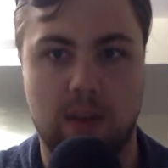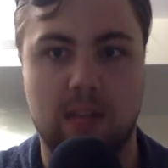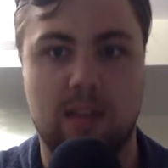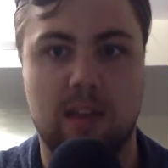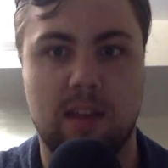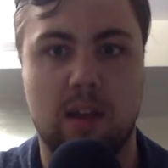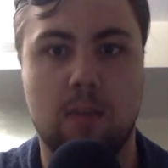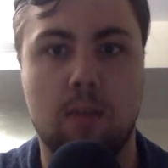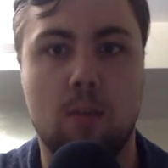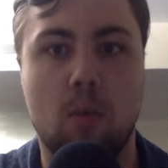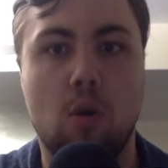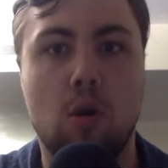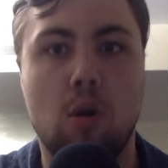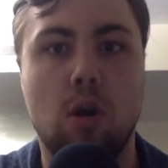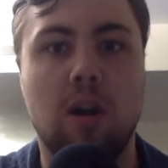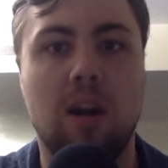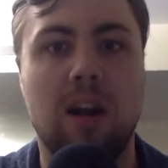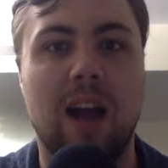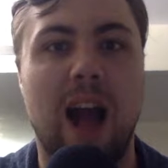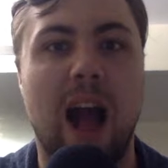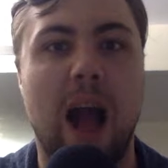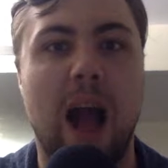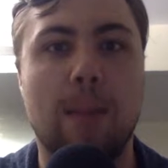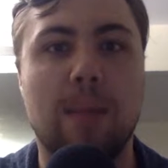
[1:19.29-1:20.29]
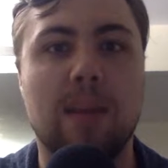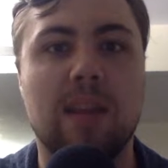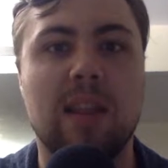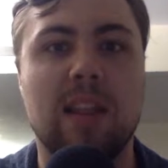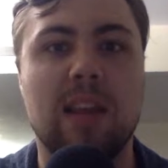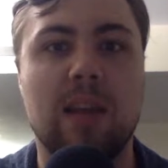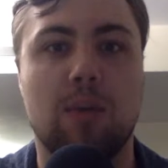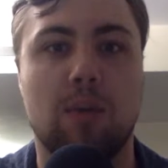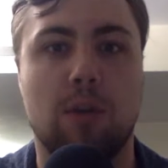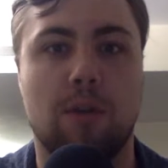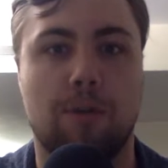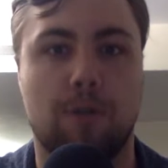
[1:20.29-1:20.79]
They're more
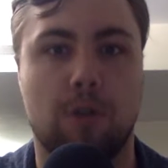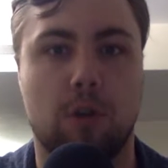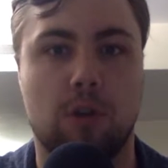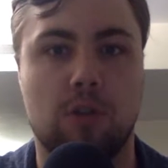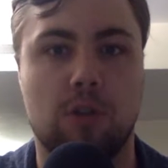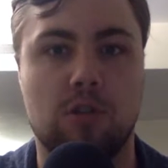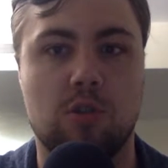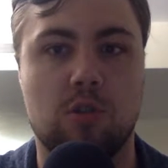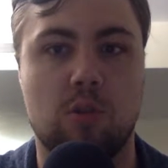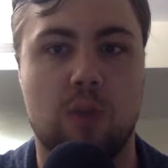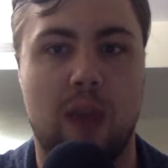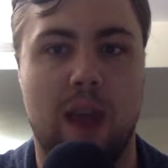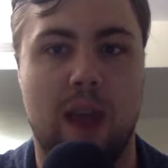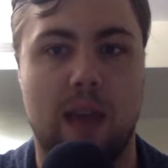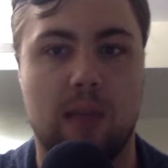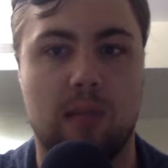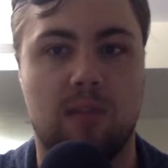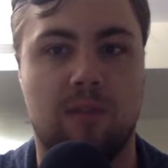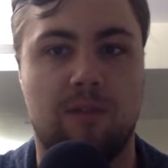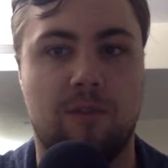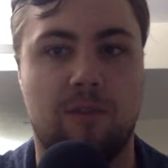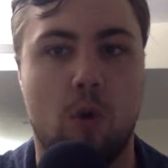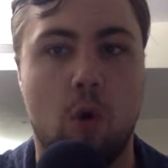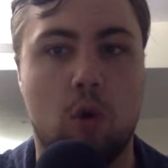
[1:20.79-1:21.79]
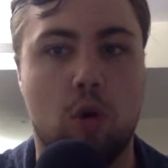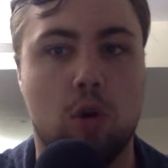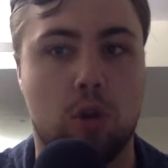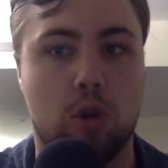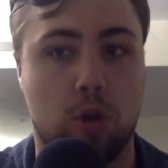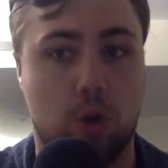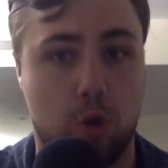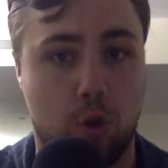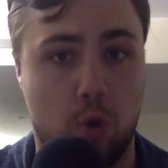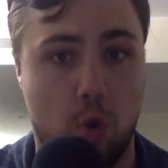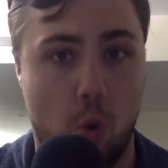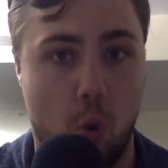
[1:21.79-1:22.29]
commonly referred to as
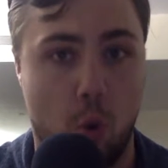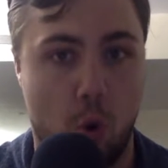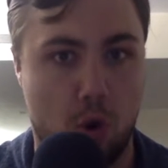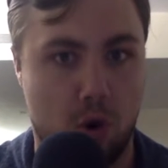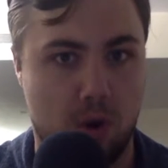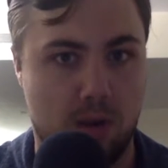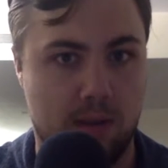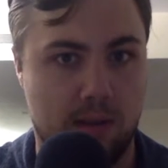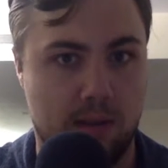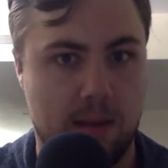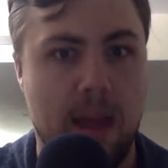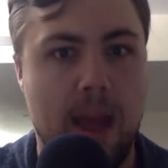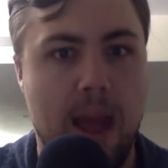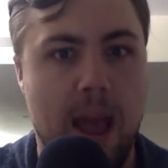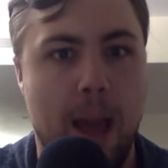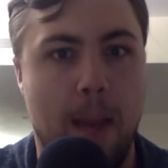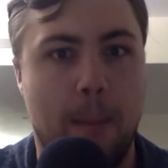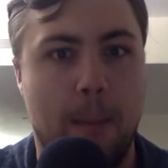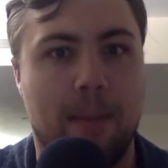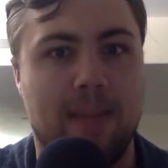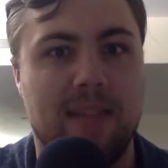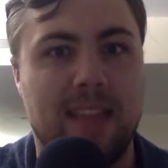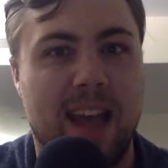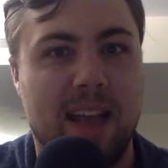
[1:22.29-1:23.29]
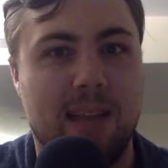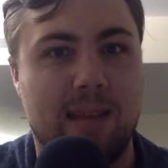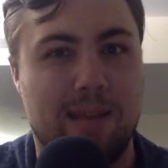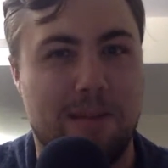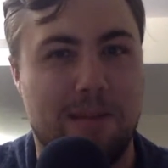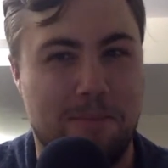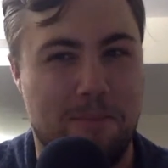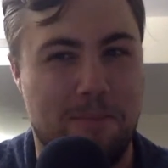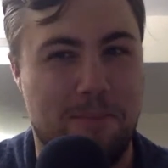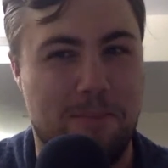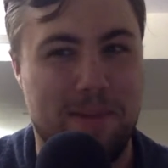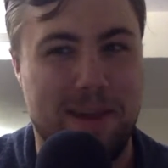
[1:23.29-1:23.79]
vocal cords, but that's
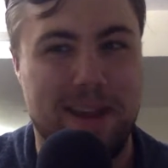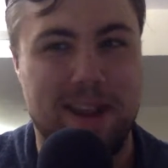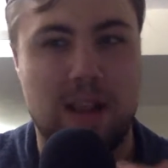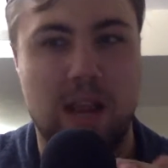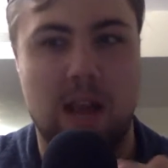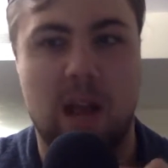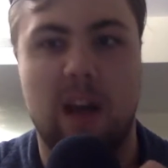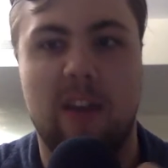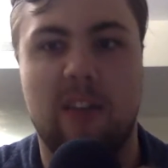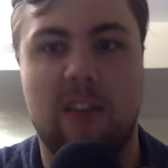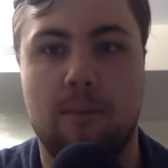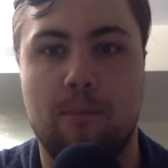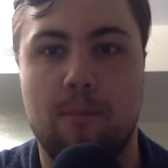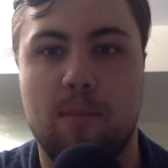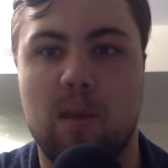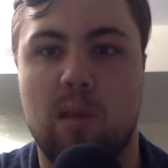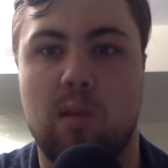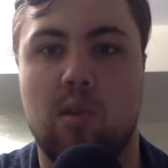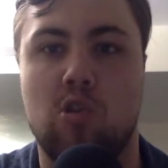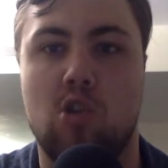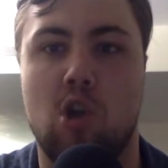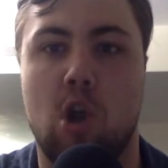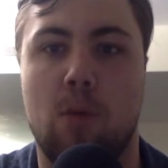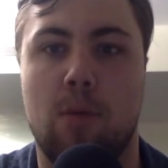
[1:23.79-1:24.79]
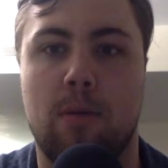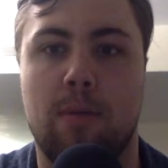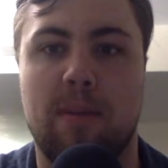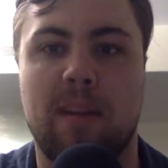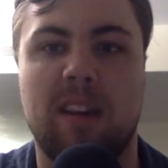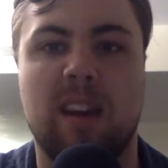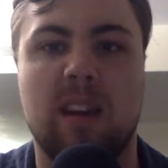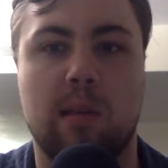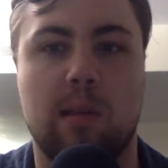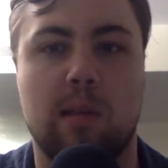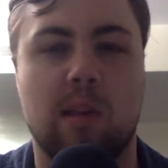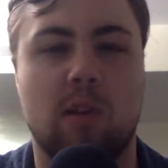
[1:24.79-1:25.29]
a bit of a misnomer
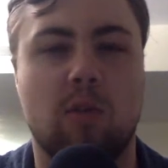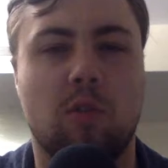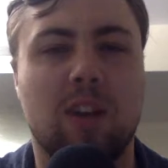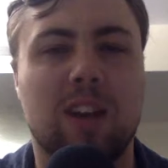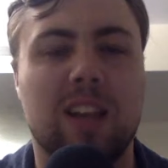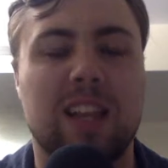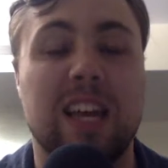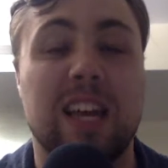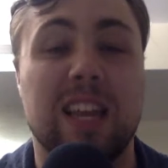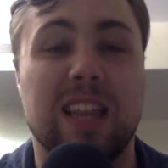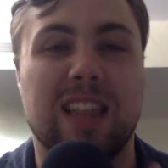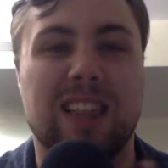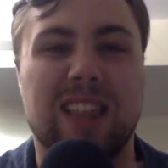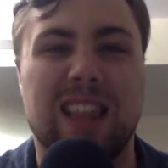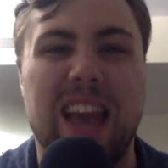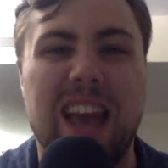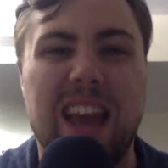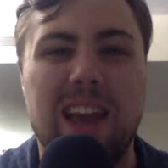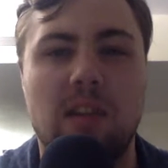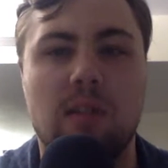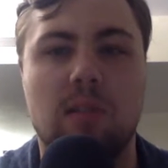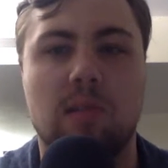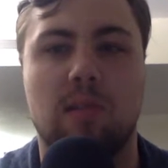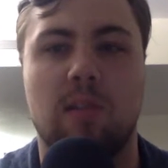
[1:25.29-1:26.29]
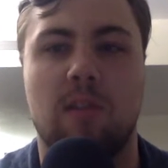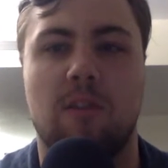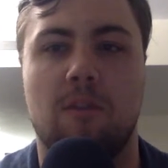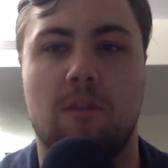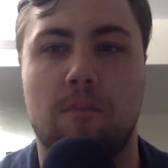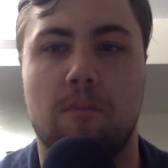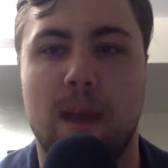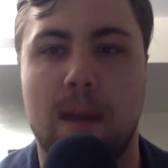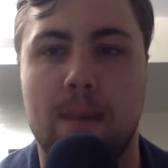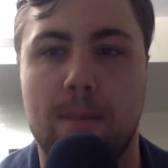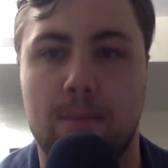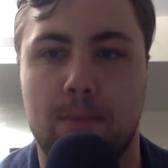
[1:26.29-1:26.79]
because they're really layers of
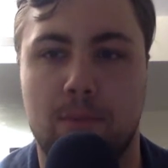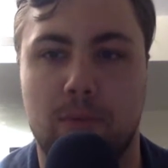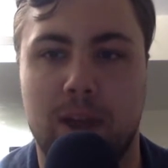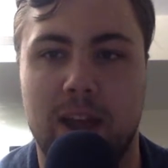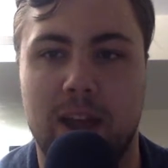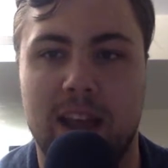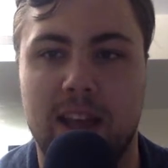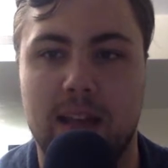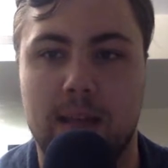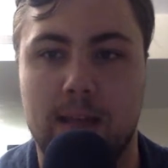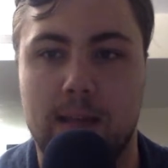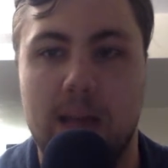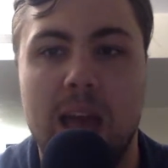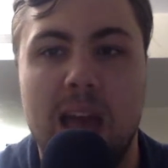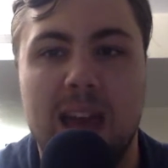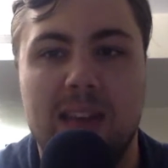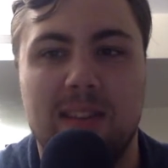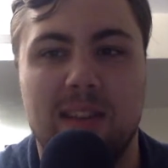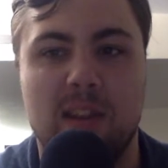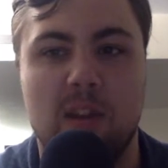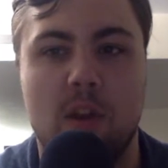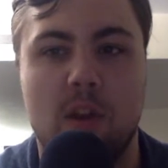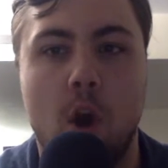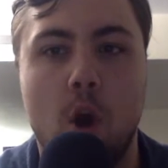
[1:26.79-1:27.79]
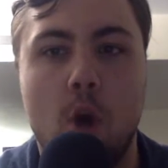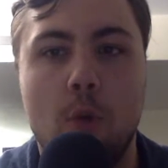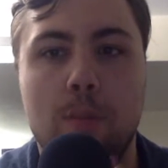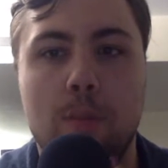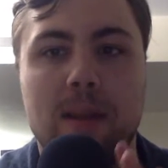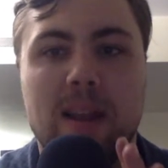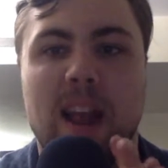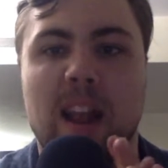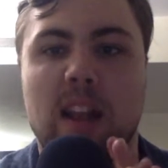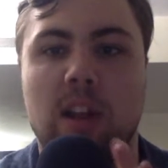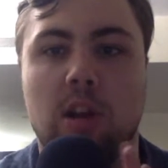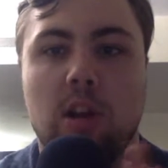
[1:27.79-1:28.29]
membranes that
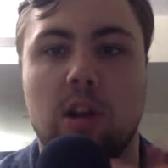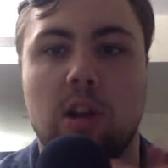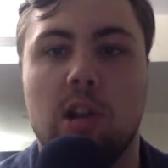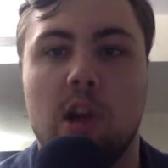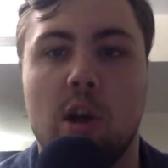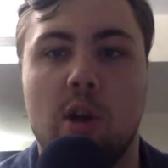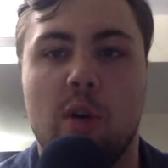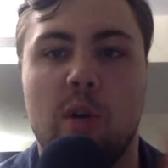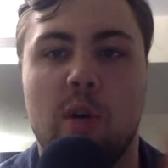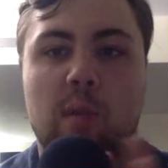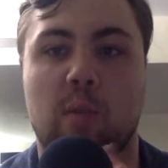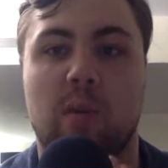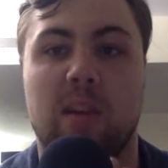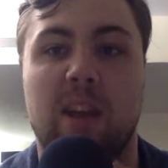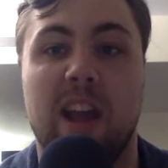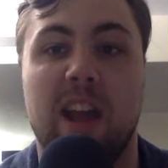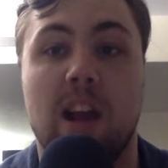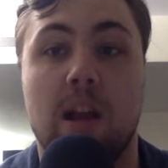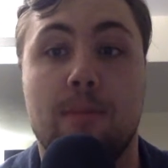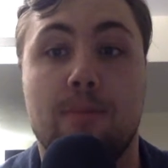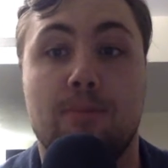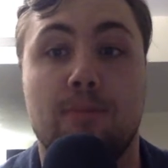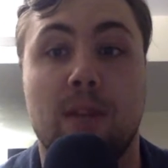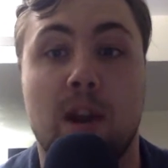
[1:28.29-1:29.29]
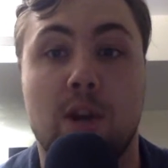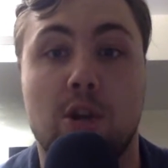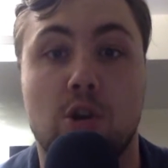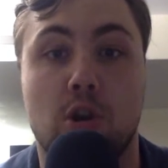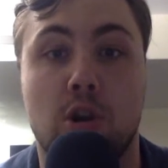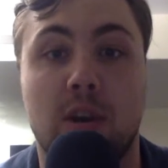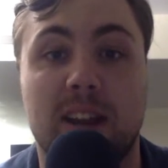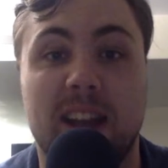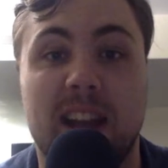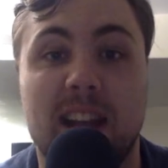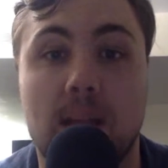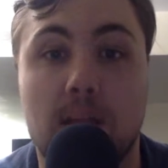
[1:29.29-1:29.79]
open and close when air
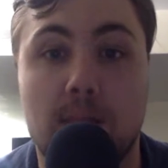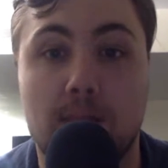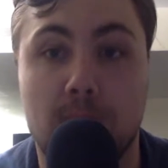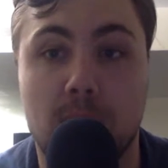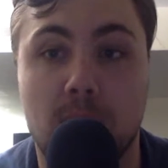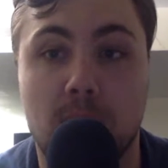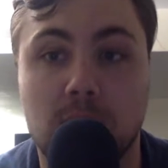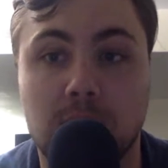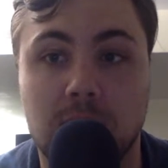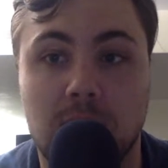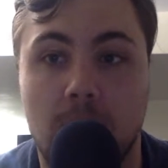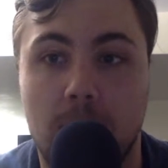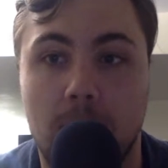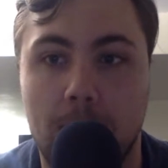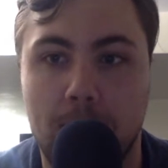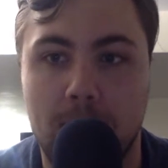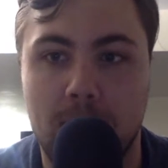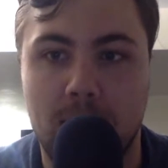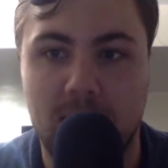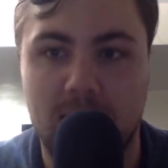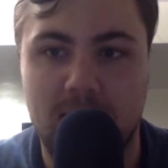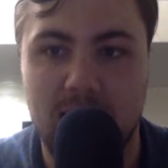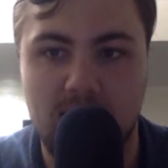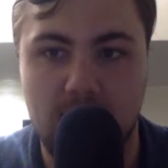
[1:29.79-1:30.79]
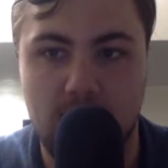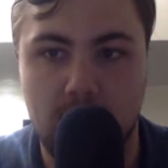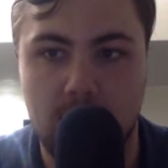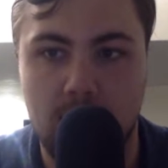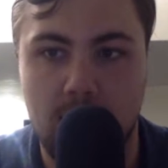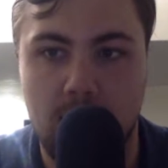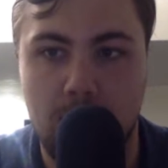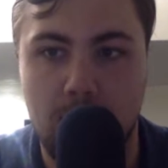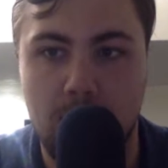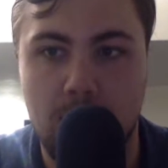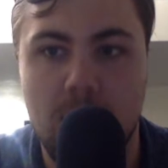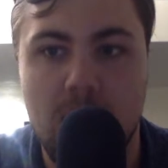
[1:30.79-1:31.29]
pressure gets built up against
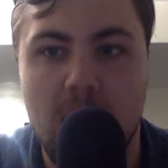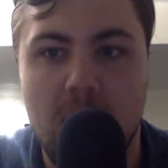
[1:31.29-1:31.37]
them.